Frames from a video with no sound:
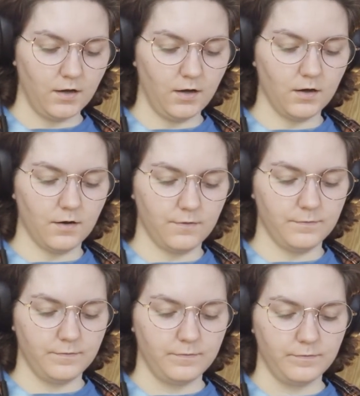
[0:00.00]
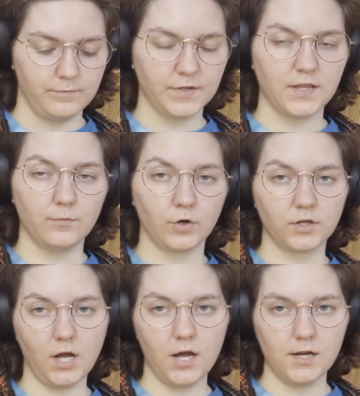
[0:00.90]
But then
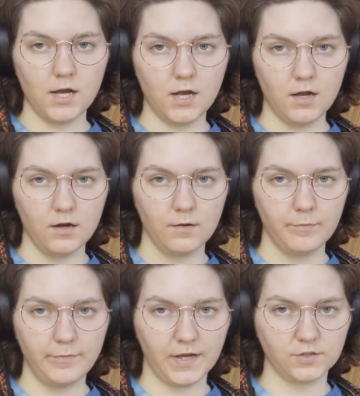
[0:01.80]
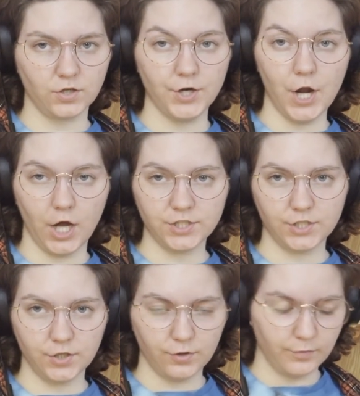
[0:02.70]
Morgana begs her not
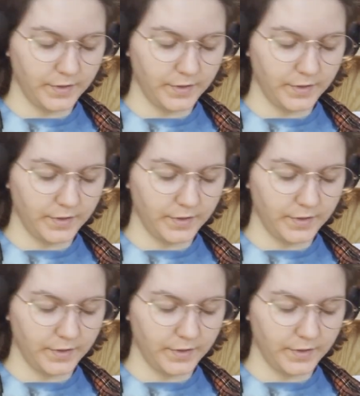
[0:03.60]
to